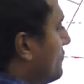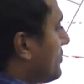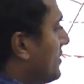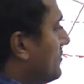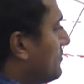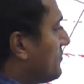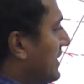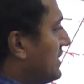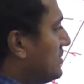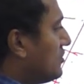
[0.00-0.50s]

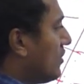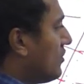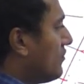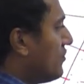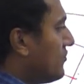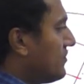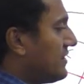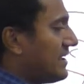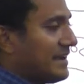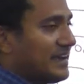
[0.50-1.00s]
From
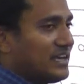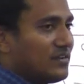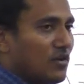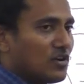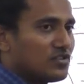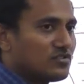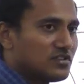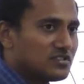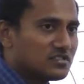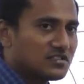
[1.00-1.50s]
5150 again
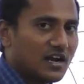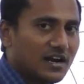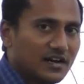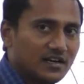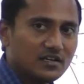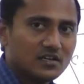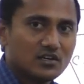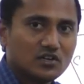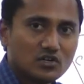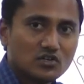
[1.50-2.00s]
what will
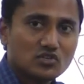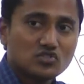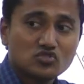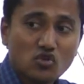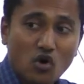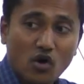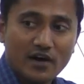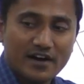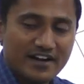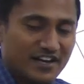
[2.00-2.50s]
start?
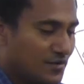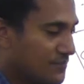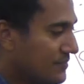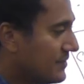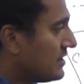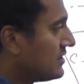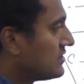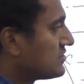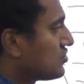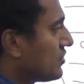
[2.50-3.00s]
Solid.
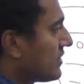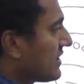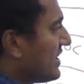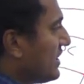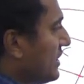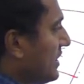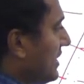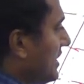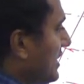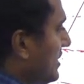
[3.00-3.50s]
So
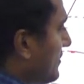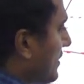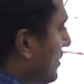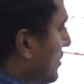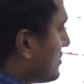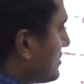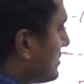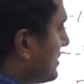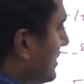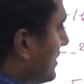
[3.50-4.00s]
again
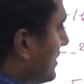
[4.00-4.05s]
velocity